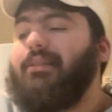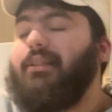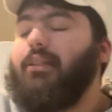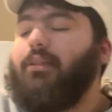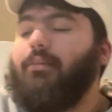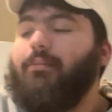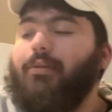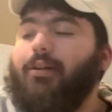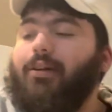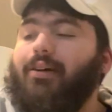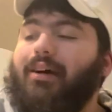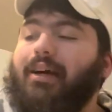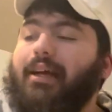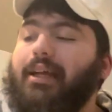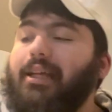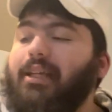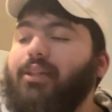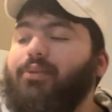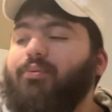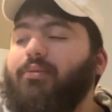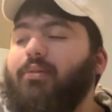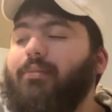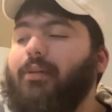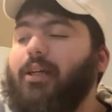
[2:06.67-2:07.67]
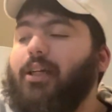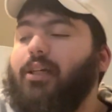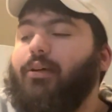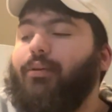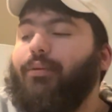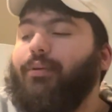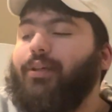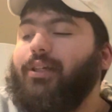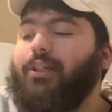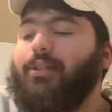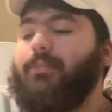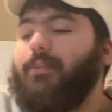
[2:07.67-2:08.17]
bro. I asked one of my
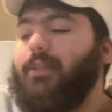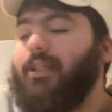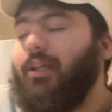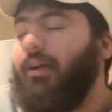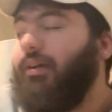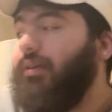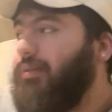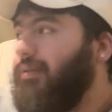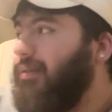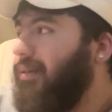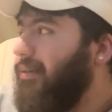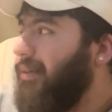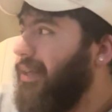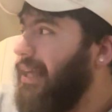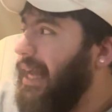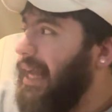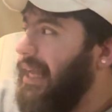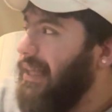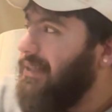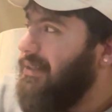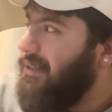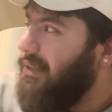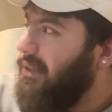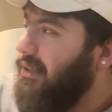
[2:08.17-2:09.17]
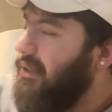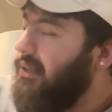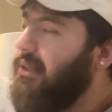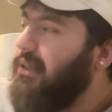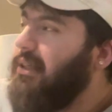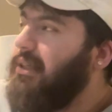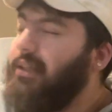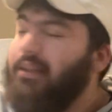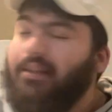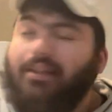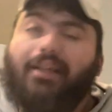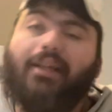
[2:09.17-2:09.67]
coworkers, I'm like, yo, you know Cassidy?
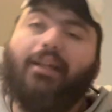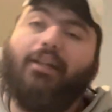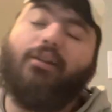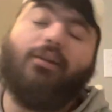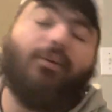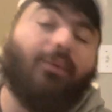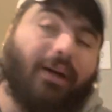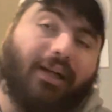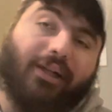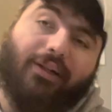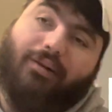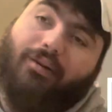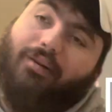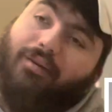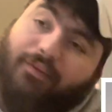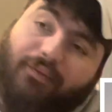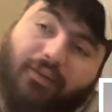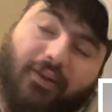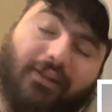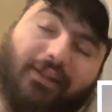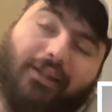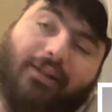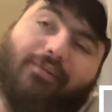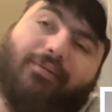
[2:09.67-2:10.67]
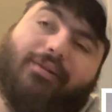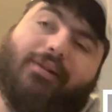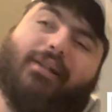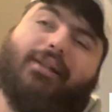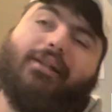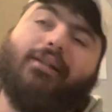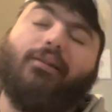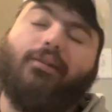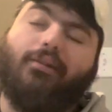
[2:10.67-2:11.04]
They had no idea who the fuck they were,